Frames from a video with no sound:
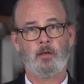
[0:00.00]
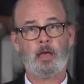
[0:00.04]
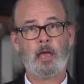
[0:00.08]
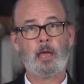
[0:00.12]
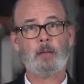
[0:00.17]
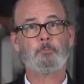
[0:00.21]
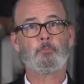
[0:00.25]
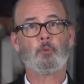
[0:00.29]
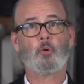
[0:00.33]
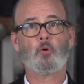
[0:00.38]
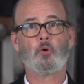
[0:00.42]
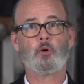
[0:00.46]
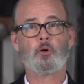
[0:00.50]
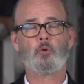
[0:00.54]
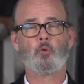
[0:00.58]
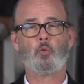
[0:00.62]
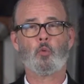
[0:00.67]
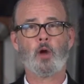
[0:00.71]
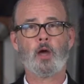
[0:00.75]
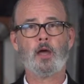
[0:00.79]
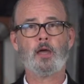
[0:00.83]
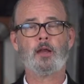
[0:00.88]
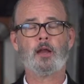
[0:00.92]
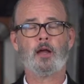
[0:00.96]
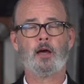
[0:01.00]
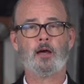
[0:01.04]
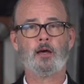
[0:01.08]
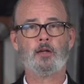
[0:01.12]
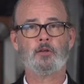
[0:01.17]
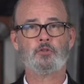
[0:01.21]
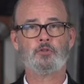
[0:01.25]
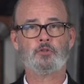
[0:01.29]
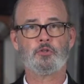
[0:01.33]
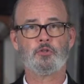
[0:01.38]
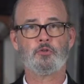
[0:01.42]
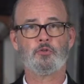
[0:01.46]
and pour it right
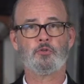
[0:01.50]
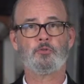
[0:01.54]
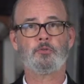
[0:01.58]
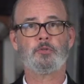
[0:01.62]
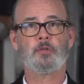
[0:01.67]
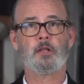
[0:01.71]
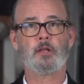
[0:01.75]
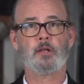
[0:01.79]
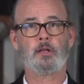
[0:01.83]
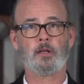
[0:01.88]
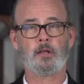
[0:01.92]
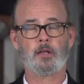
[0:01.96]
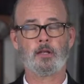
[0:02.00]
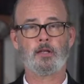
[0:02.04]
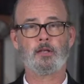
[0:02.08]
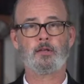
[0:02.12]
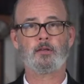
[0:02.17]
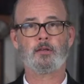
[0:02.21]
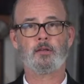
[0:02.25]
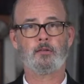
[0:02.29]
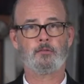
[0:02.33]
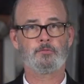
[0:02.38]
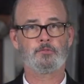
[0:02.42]
onto the lit